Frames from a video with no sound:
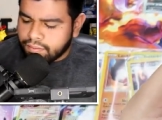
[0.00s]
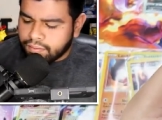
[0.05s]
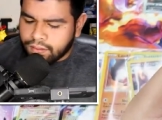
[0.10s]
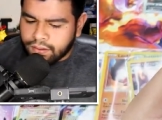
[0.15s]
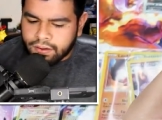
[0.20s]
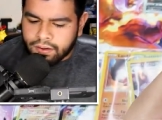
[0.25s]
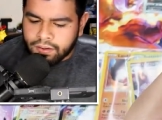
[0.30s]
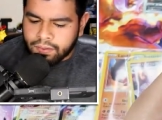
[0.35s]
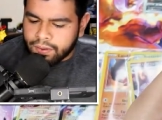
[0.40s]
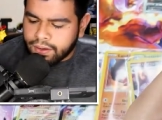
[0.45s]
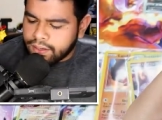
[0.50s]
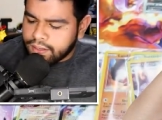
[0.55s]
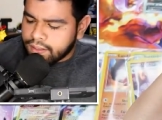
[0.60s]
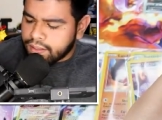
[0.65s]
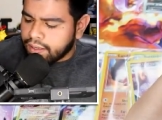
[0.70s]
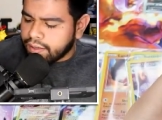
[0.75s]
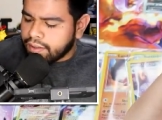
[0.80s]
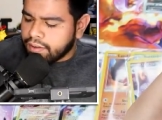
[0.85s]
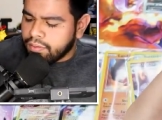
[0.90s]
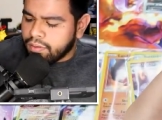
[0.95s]
Well, I don't know why I did
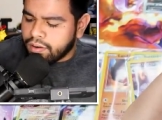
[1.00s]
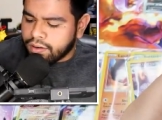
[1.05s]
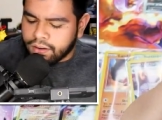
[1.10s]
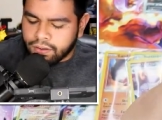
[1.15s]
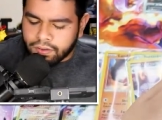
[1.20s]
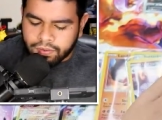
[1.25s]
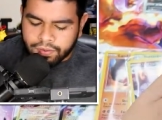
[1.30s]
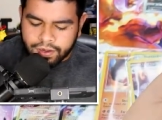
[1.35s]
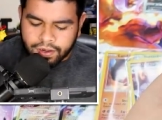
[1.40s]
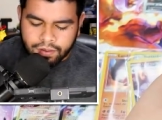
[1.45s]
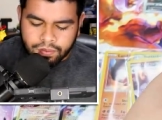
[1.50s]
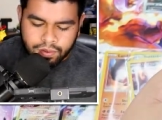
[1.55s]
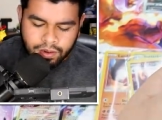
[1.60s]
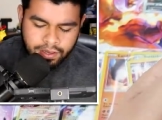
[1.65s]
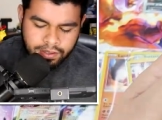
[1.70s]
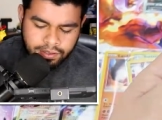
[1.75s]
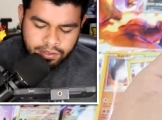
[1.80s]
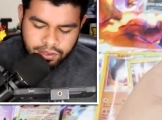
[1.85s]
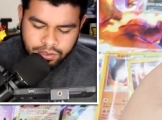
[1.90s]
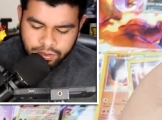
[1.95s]
that QR code over there.
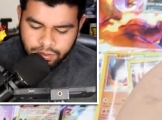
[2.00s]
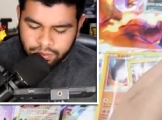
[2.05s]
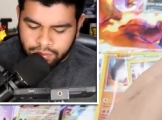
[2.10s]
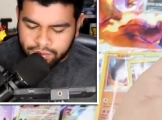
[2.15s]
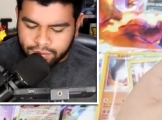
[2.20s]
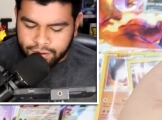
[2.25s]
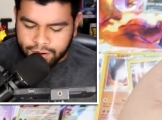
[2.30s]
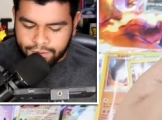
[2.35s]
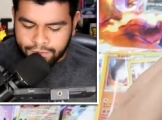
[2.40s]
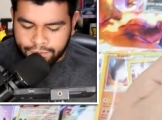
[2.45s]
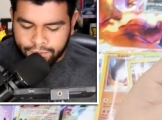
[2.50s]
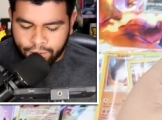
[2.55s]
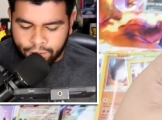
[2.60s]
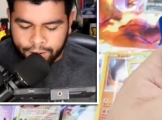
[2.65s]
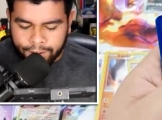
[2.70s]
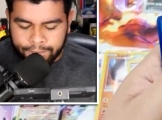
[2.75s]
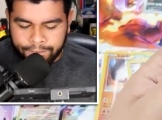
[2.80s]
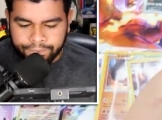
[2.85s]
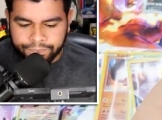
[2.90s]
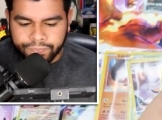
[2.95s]
1, 2, 3,
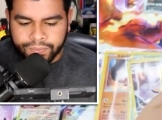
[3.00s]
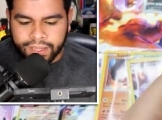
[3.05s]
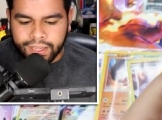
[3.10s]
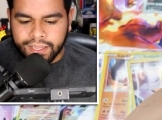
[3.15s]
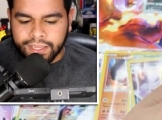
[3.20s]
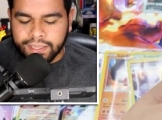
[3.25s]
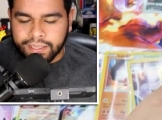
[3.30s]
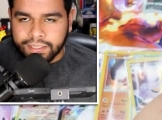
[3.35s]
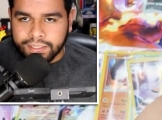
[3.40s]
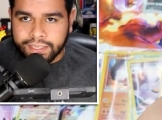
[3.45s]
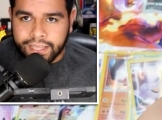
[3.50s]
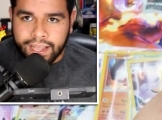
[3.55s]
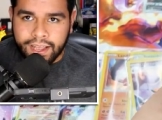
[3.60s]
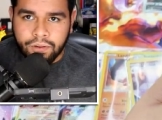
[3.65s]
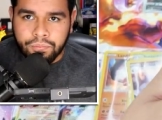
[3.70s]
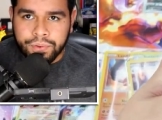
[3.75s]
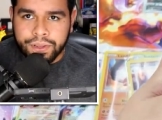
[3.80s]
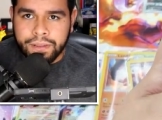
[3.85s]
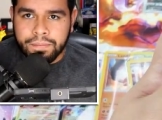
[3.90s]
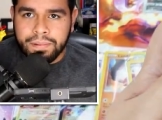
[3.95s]
4.
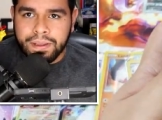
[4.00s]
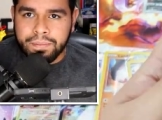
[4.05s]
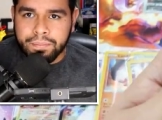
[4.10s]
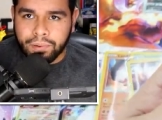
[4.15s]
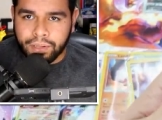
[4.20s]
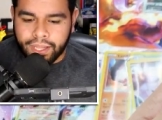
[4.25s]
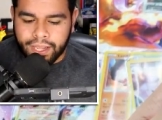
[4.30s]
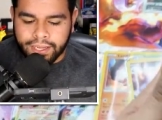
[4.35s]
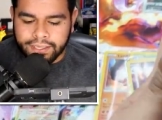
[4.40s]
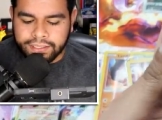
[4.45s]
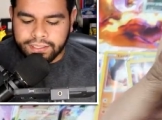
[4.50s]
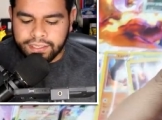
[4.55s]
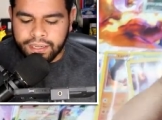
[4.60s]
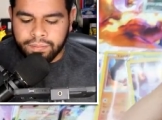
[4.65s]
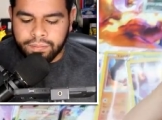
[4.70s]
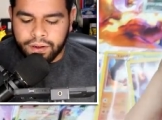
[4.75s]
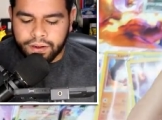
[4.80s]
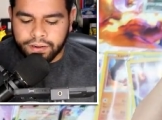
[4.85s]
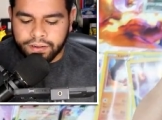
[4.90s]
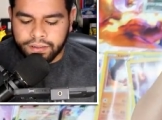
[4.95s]
Can we be blessed?
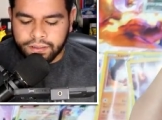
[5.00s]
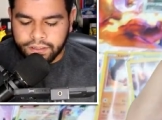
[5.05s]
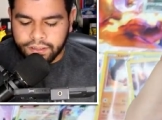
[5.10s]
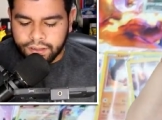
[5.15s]
Come on.